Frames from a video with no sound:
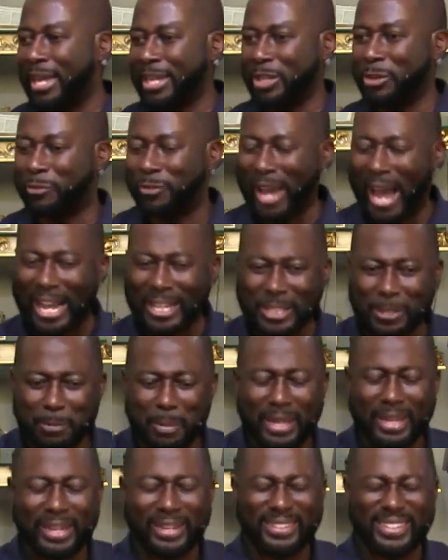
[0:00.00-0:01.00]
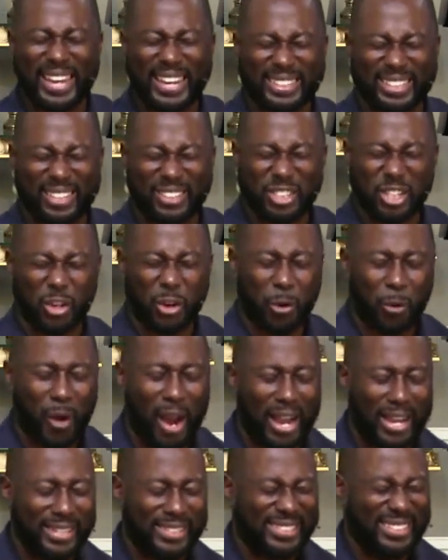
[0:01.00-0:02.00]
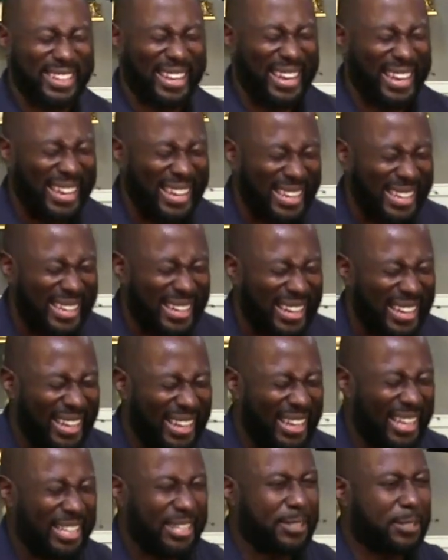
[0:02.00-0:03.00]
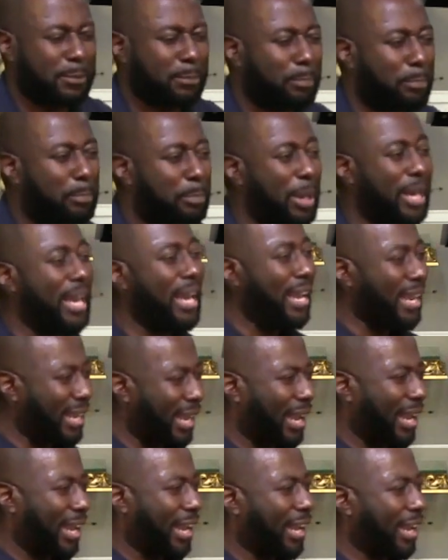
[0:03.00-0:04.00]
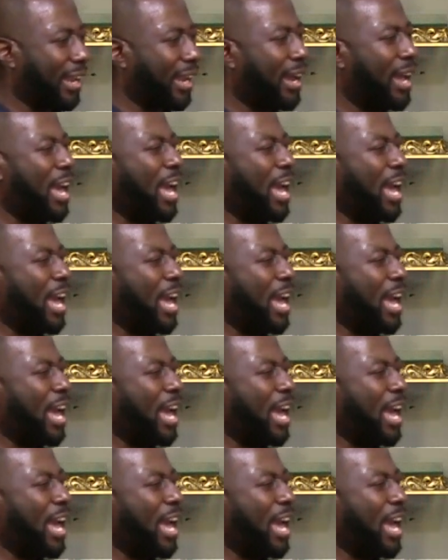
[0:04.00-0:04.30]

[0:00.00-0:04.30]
You've got to be connected to Christ in his being